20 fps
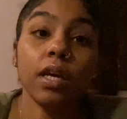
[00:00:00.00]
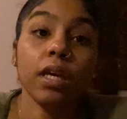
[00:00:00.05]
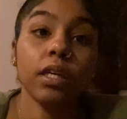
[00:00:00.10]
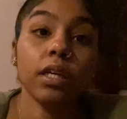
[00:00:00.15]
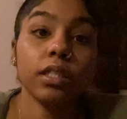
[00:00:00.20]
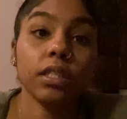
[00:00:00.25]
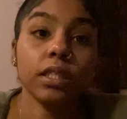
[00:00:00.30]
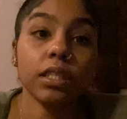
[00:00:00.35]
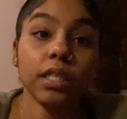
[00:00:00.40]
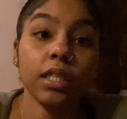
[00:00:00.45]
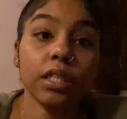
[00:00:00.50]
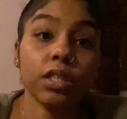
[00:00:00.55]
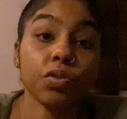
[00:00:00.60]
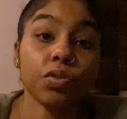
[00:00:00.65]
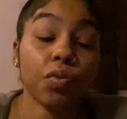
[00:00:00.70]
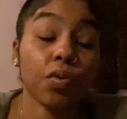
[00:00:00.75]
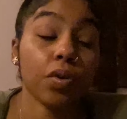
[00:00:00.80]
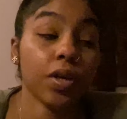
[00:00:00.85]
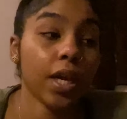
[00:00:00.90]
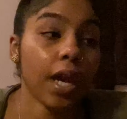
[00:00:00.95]
sneakers
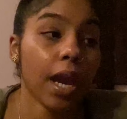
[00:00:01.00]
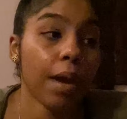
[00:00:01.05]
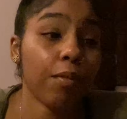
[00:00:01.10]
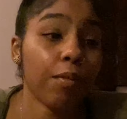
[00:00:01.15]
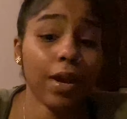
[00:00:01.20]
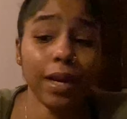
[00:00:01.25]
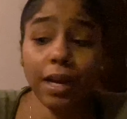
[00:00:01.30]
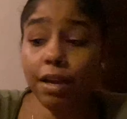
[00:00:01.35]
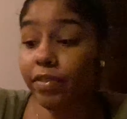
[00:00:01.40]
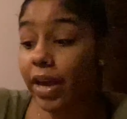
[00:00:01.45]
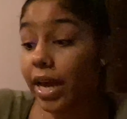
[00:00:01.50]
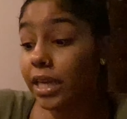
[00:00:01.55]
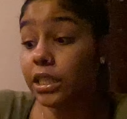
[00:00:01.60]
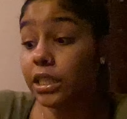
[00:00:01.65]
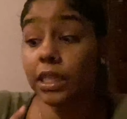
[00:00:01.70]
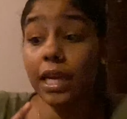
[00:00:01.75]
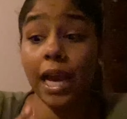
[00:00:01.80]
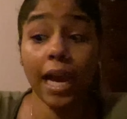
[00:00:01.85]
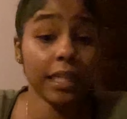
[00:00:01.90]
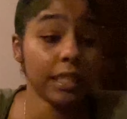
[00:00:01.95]
on camera. And I've actually
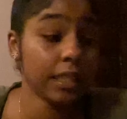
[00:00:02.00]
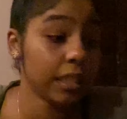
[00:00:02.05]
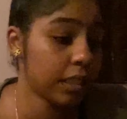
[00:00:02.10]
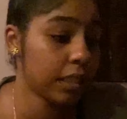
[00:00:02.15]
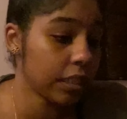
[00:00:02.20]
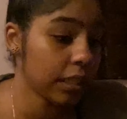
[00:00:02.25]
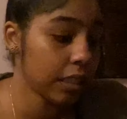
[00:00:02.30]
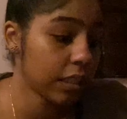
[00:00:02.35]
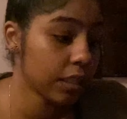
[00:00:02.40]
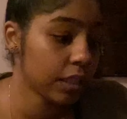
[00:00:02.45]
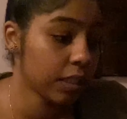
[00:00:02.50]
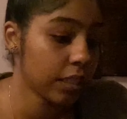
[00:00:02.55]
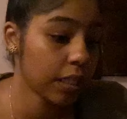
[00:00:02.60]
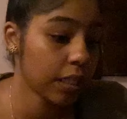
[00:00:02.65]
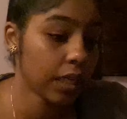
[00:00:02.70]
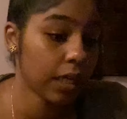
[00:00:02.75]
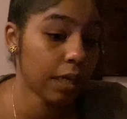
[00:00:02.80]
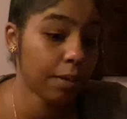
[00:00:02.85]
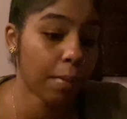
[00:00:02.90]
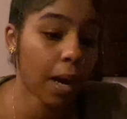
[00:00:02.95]
had these sneakers sitting
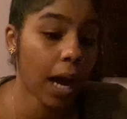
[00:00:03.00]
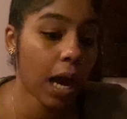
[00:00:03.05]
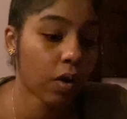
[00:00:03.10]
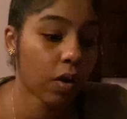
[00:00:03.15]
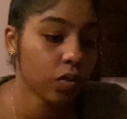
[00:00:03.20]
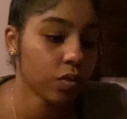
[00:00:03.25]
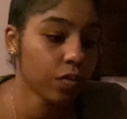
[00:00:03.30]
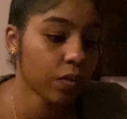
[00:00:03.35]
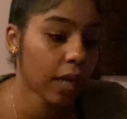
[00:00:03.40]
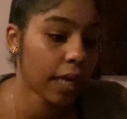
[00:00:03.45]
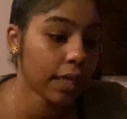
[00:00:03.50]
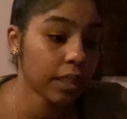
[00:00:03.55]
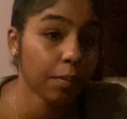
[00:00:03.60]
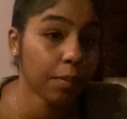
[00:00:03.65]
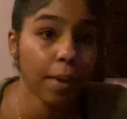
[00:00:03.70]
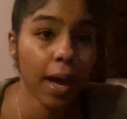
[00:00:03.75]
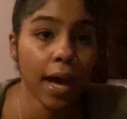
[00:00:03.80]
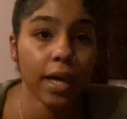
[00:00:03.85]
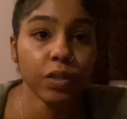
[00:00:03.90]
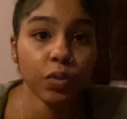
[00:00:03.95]
in my house for like the
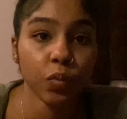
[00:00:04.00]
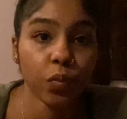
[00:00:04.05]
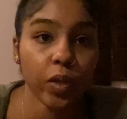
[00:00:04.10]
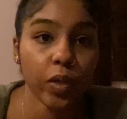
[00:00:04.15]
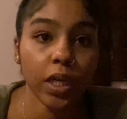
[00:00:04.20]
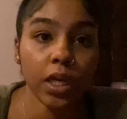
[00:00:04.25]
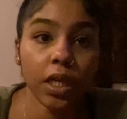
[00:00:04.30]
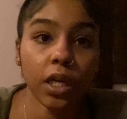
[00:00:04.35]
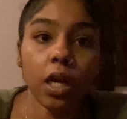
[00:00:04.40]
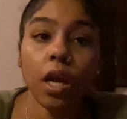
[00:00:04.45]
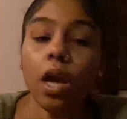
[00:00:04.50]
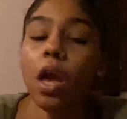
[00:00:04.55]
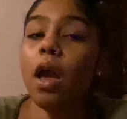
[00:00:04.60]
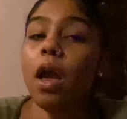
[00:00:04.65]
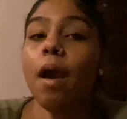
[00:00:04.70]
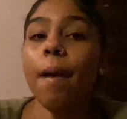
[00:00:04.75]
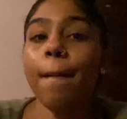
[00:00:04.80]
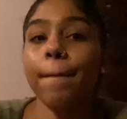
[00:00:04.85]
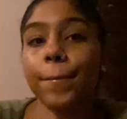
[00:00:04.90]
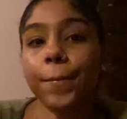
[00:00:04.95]
past week.
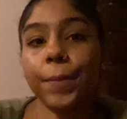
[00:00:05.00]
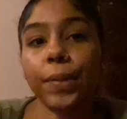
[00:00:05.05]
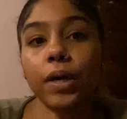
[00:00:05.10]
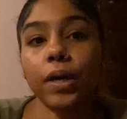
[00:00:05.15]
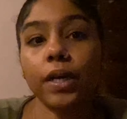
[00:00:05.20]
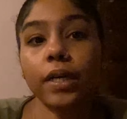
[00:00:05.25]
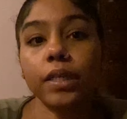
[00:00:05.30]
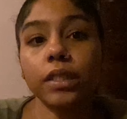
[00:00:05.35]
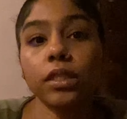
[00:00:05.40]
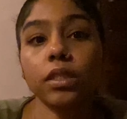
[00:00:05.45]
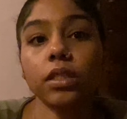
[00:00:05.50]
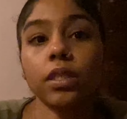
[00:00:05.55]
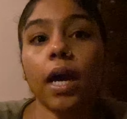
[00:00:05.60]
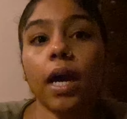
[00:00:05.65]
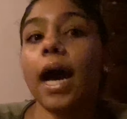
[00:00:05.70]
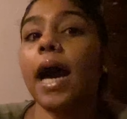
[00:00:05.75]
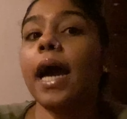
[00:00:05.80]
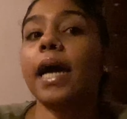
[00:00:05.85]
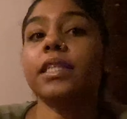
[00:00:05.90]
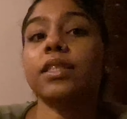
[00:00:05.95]
But I
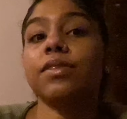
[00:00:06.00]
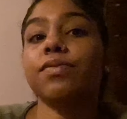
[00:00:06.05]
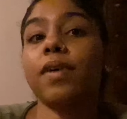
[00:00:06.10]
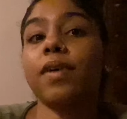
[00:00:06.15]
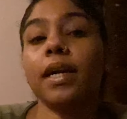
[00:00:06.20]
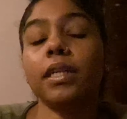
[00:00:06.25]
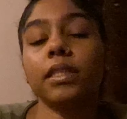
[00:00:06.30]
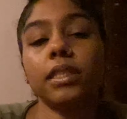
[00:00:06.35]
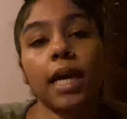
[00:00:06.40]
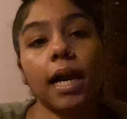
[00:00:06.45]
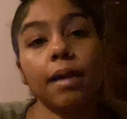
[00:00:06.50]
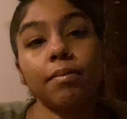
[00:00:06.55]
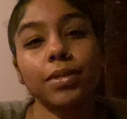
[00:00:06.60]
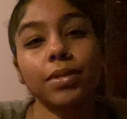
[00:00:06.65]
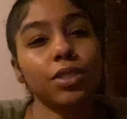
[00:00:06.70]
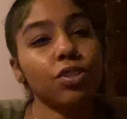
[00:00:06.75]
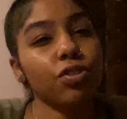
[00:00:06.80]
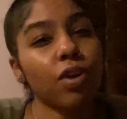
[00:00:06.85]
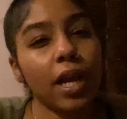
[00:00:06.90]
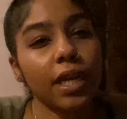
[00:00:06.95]
had to find time to
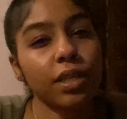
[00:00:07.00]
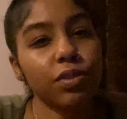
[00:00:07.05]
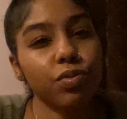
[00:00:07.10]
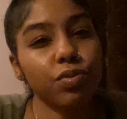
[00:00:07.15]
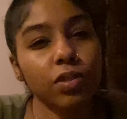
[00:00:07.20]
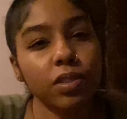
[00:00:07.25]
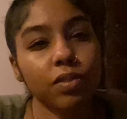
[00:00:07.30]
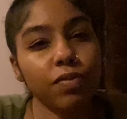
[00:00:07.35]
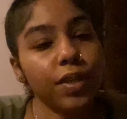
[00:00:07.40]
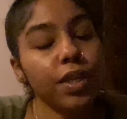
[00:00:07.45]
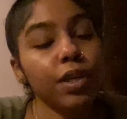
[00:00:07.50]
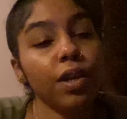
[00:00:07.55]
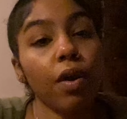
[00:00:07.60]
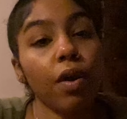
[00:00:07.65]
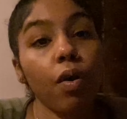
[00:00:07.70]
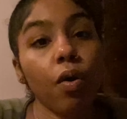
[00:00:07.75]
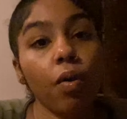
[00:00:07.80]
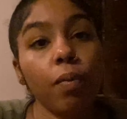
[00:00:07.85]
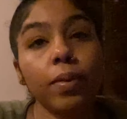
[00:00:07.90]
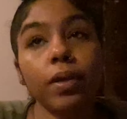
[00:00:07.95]
try and do this
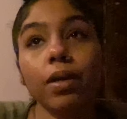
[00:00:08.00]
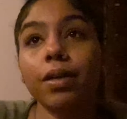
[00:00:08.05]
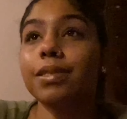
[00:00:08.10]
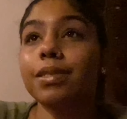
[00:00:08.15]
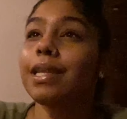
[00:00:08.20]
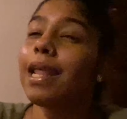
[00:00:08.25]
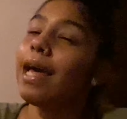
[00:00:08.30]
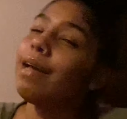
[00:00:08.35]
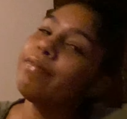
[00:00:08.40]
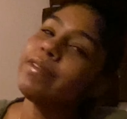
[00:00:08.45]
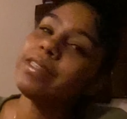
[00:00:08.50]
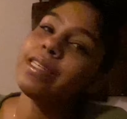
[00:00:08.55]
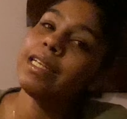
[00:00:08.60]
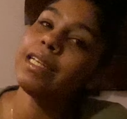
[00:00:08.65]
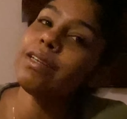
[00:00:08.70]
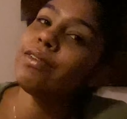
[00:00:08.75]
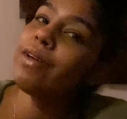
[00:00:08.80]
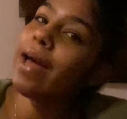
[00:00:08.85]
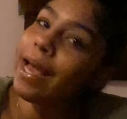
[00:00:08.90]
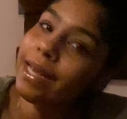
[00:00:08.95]
video because life is a little
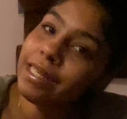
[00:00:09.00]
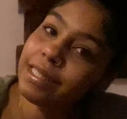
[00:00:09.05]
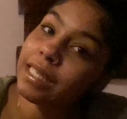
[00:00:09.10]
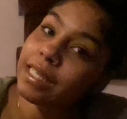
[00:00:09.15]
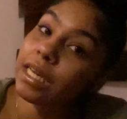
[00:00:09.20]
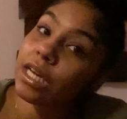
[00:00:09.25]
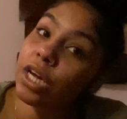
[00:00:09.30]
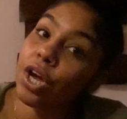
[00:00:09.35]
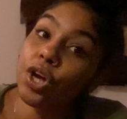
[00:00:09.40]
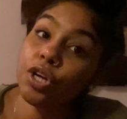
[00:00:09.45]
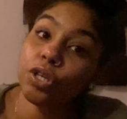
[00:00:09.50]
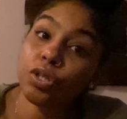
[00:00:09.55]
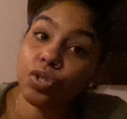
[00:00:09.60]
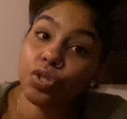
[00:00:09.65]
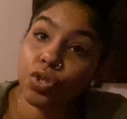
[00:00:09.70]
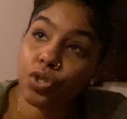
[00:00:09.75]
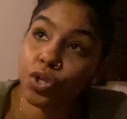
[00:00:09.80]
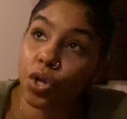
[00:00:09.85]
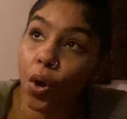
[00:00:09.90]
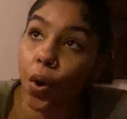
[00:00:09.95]
hectic.
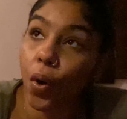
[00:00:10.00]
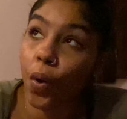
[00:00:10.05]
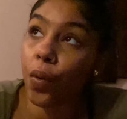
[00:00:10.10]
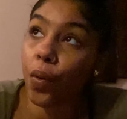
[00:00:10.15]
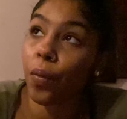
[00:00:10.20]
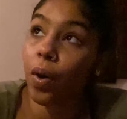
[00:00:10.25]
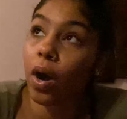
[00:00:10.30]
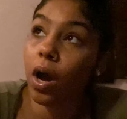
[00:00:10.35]
So